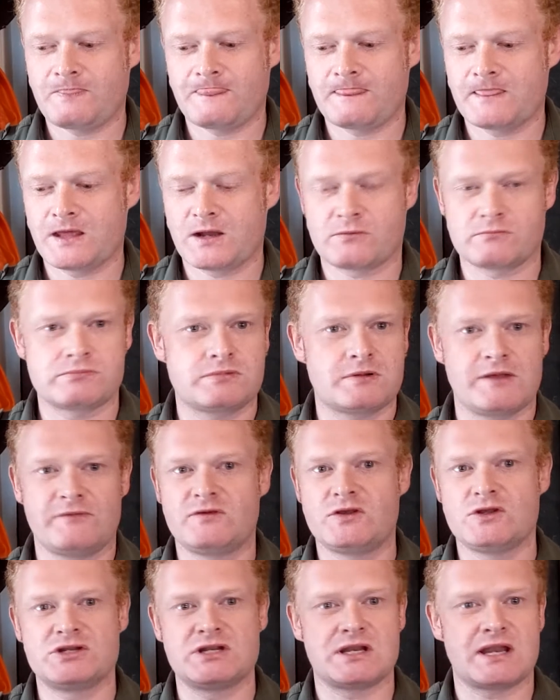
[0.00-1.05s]
yeah, if
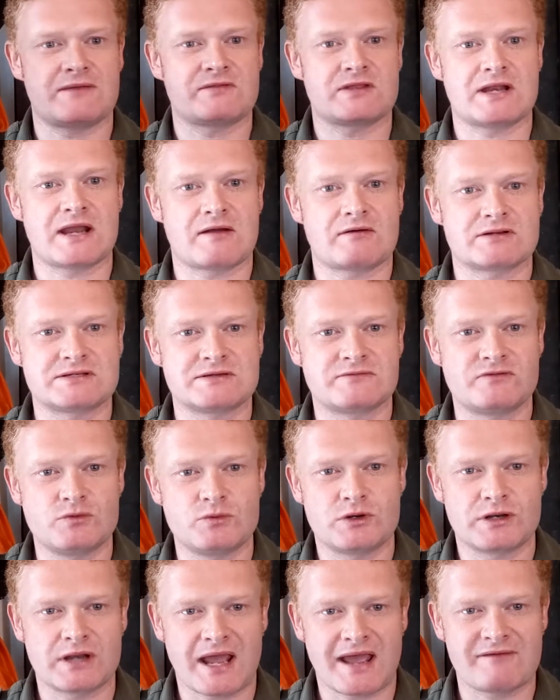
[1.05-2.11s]
you didn't have the narrative, you
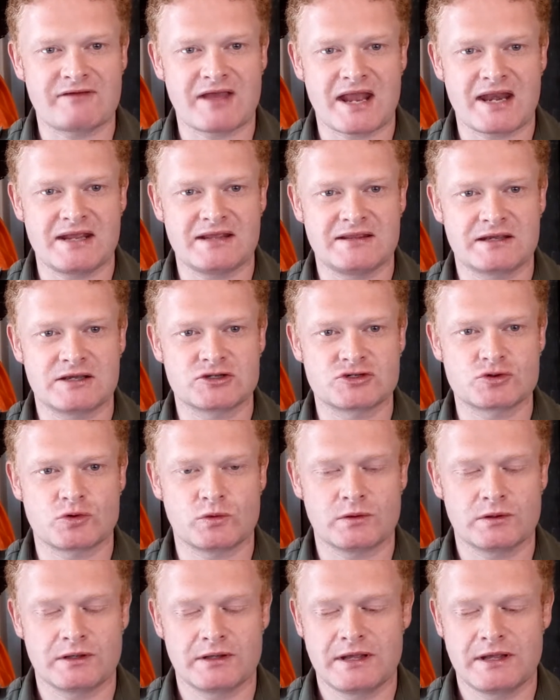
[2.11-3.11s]
wouldn't have anything at all.